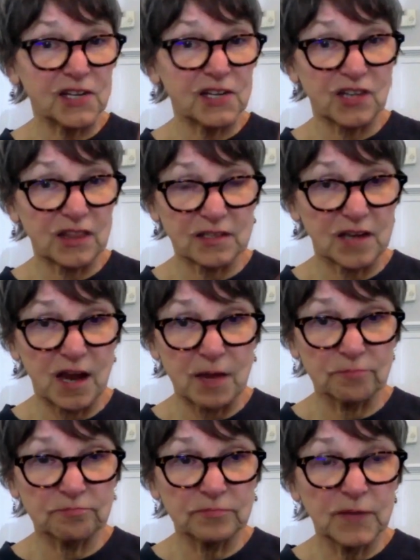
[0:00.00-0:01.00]
at the
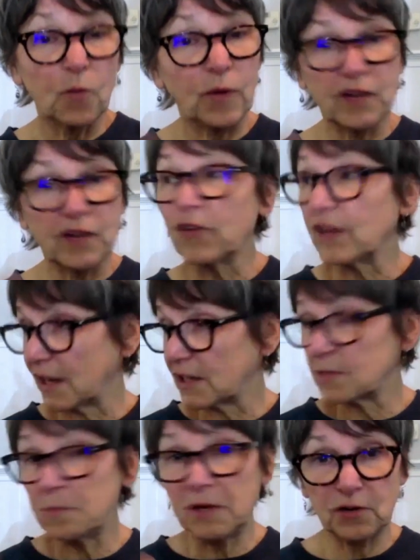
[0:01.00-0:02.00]
time, waiting for the next
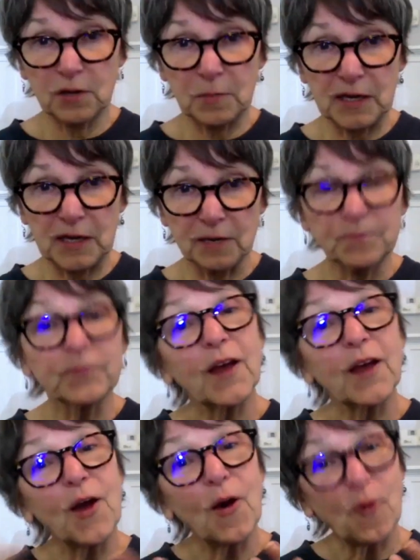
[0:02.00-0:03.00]
speaker to begin,
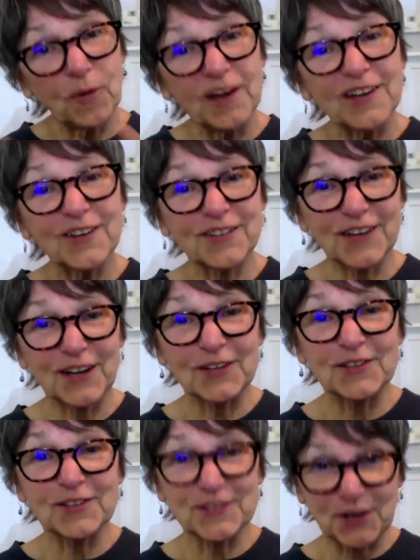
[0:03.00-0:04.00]
we
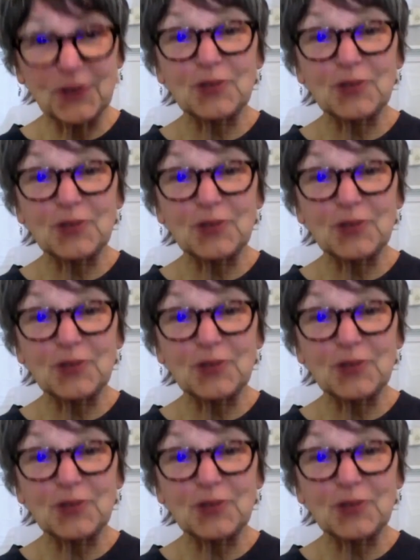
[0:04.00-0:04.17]
decided to start